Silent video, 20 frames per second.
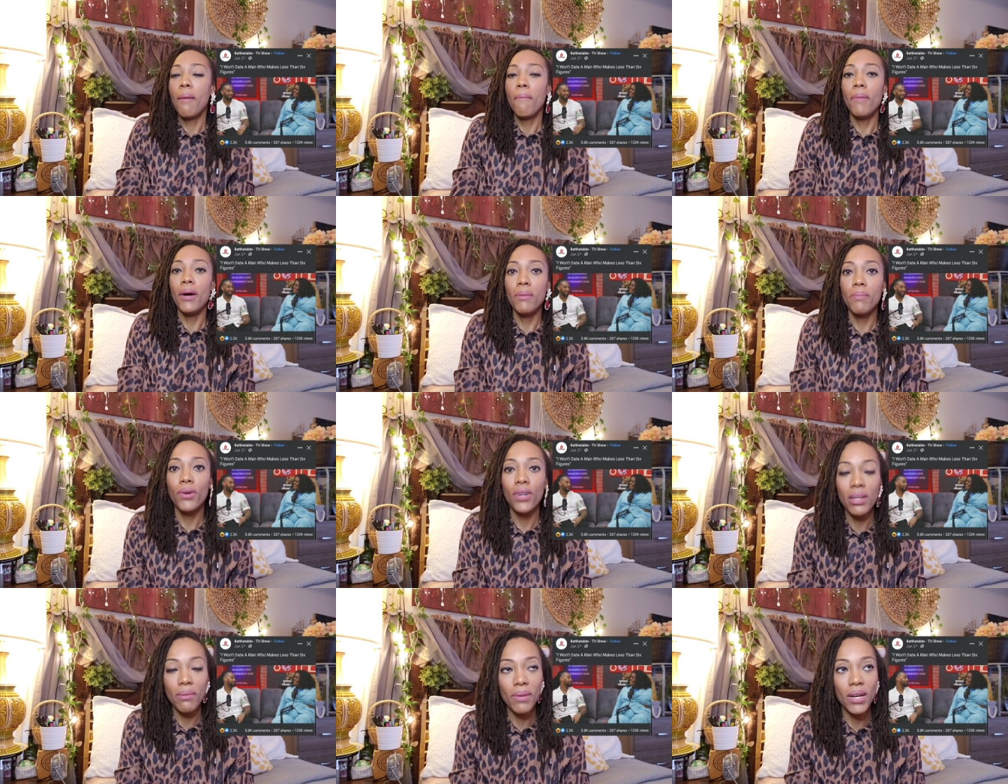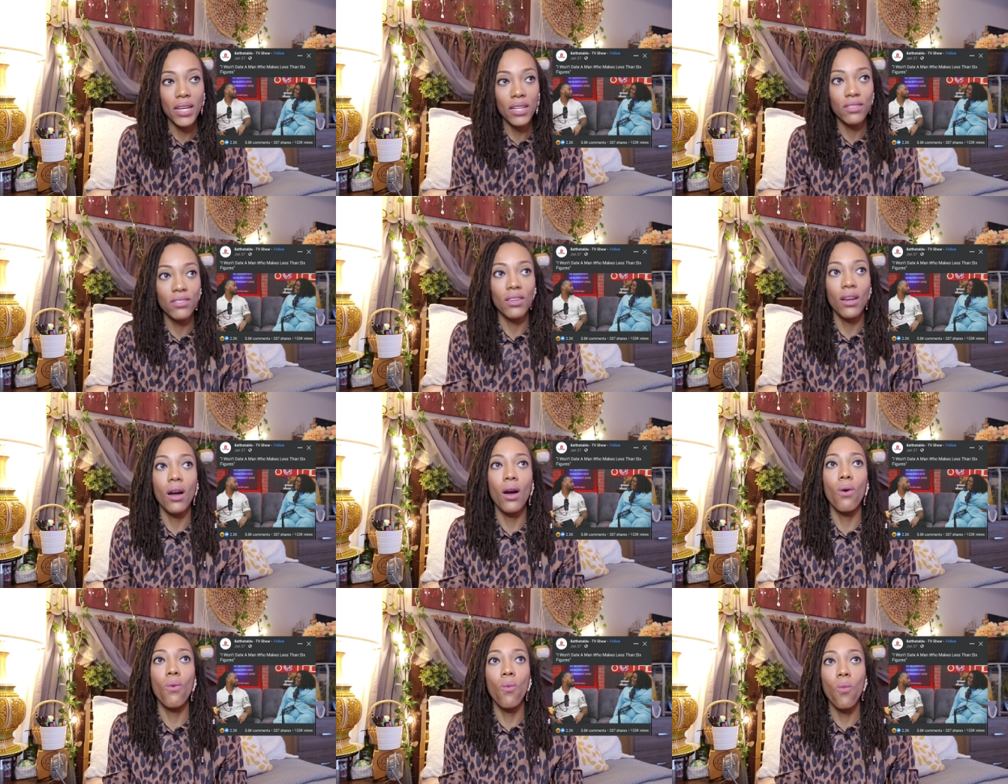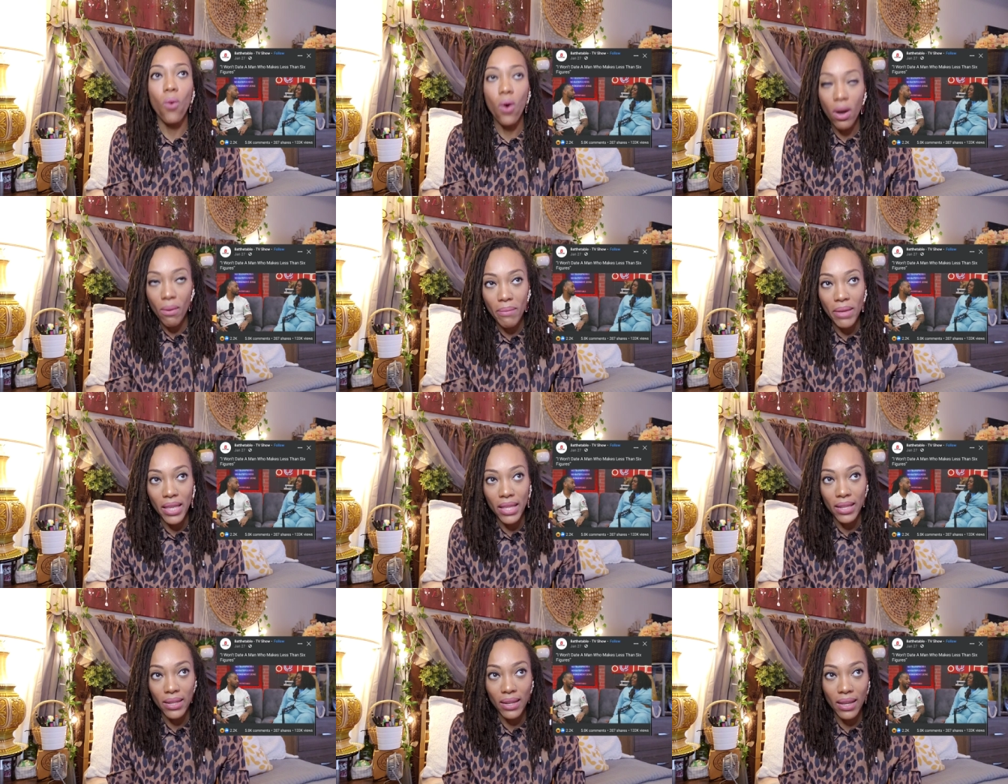But pretty much a
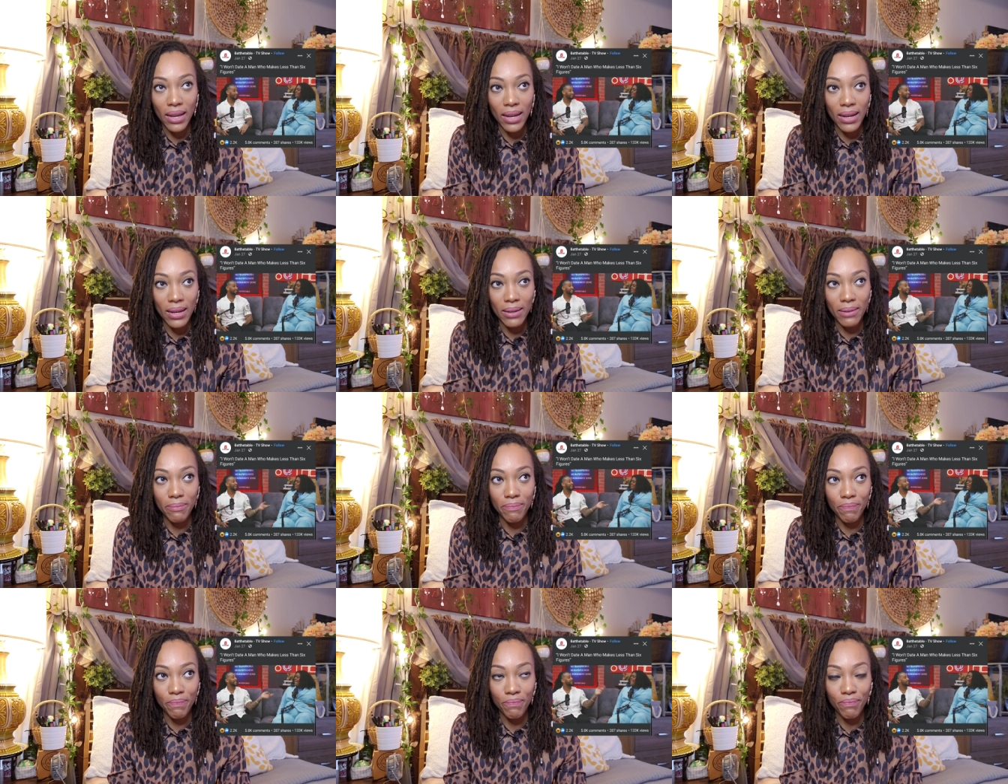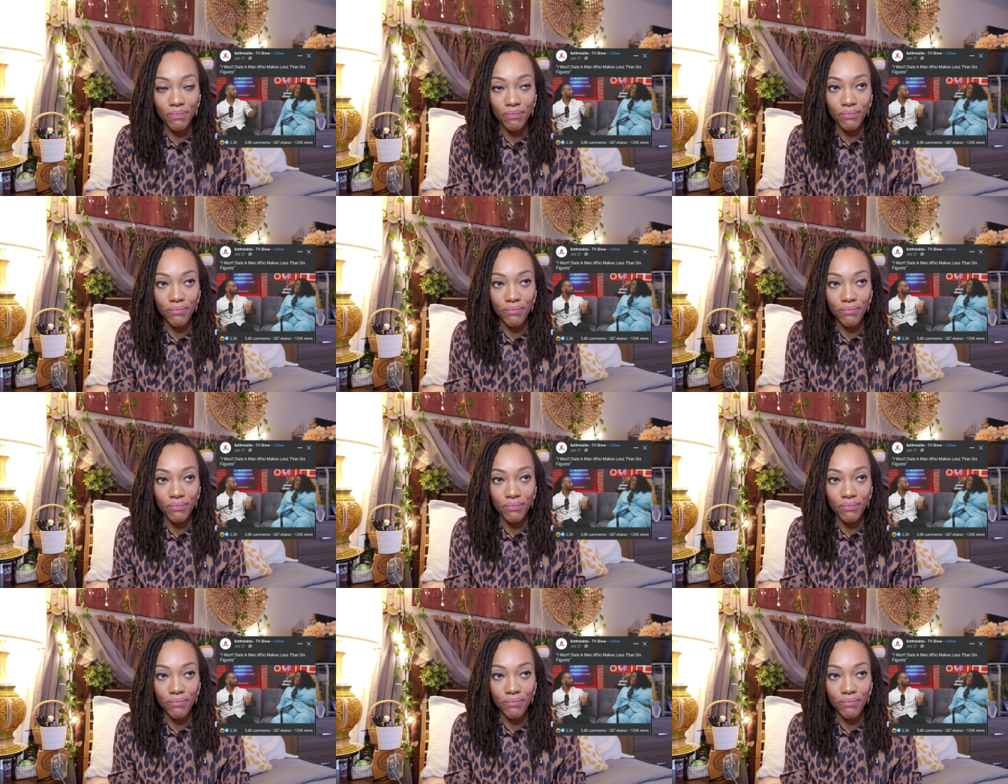woman um,